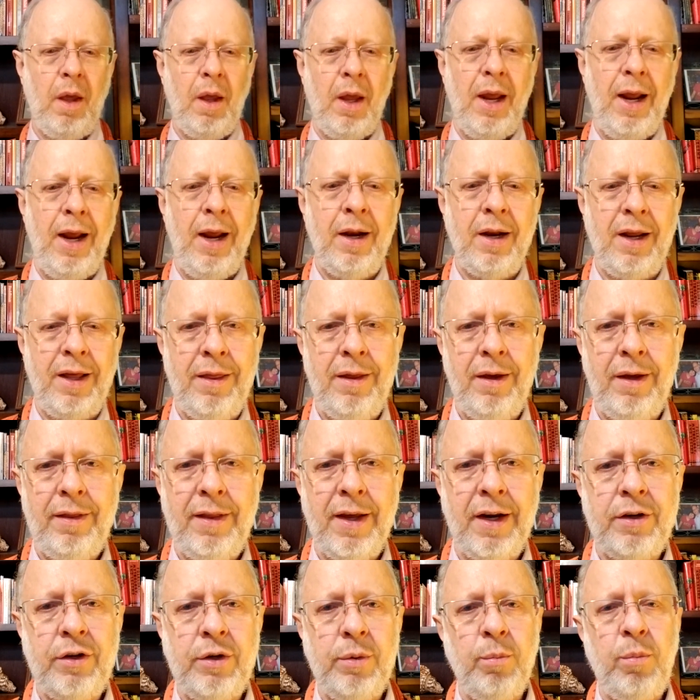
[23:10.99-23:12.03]
And I think
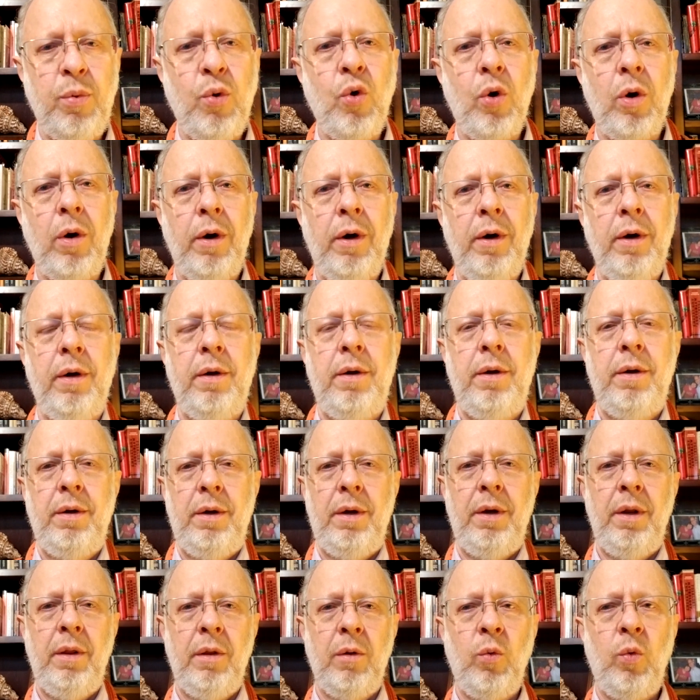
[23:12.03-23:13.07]
that's important
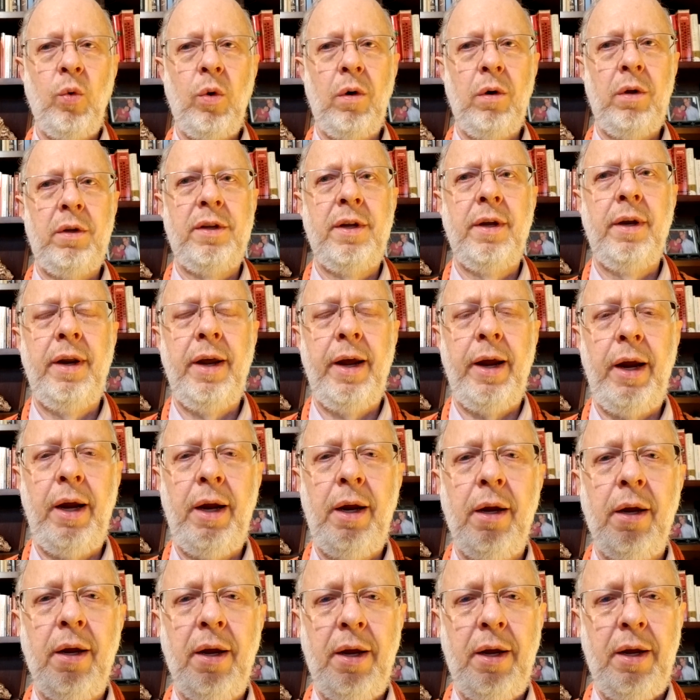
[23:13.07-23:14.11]
in the world today,
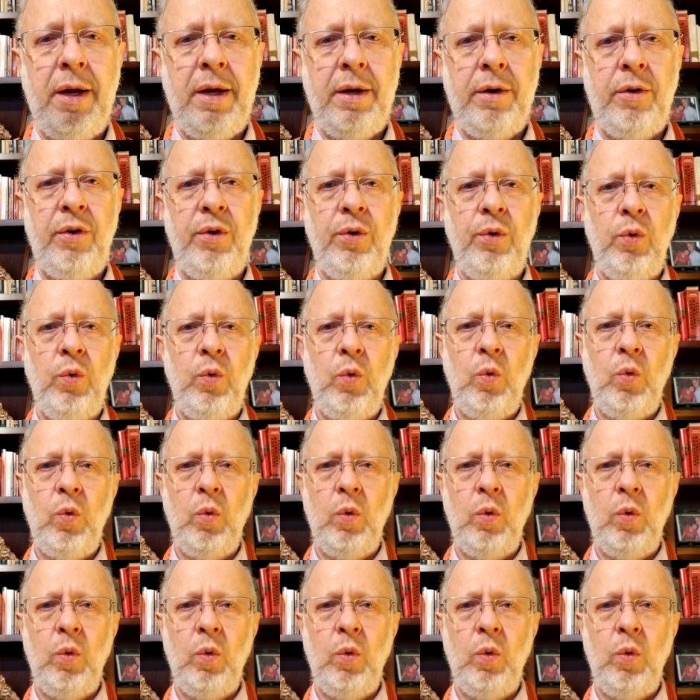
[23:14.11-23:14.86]
to